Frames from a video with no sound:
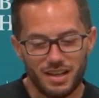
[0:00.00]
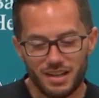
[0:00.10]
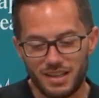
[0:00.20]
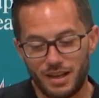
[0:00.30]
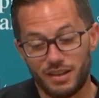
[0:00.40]

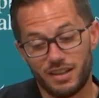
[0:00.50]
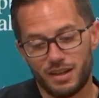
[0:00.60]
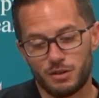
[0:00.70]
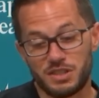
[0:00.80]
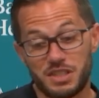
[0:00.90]

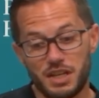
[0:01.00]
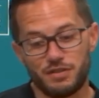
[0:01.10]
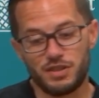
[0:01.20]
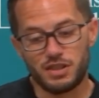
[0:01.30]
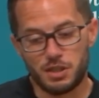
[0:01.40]
That was
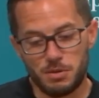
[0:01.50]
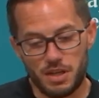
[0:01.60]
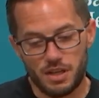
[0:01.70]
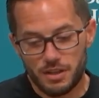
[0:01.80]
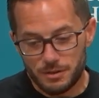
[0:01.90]
gifted to
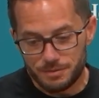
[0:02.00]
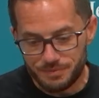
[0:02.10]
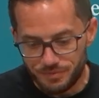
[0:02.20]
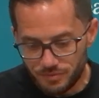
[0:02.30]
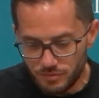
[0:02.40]
me.
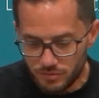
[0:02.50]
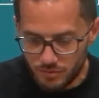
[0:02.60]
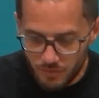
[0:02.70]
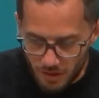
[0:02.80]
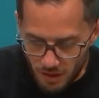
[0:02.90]

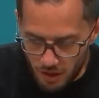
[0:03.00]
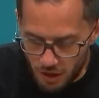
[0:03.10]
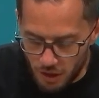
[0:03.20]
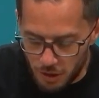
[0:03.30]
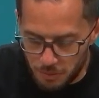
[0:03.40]

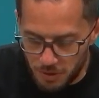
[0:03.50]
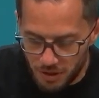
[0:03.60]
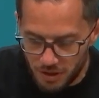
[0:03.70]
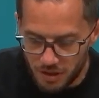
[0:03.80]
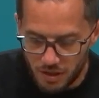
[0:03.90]

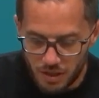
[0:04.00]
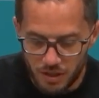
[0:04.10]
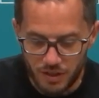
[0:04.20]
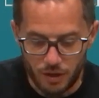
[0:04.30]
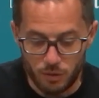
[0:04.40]
That
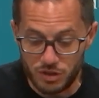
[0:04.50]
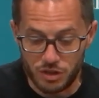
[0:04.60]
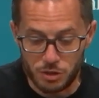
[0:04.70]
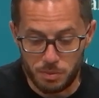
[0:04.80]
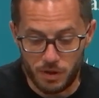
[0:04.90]
was a
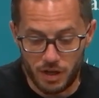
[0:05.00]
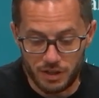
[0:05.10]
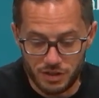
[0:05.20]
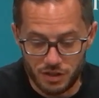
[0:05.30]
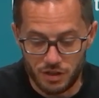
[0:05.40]

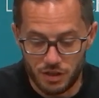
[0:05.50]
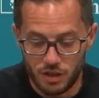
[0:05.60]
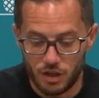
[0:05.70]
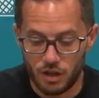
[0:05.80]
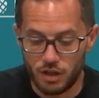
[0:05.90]
surprise
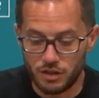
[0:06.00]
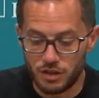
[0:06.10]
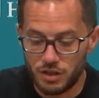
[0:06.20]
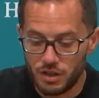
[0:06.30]
on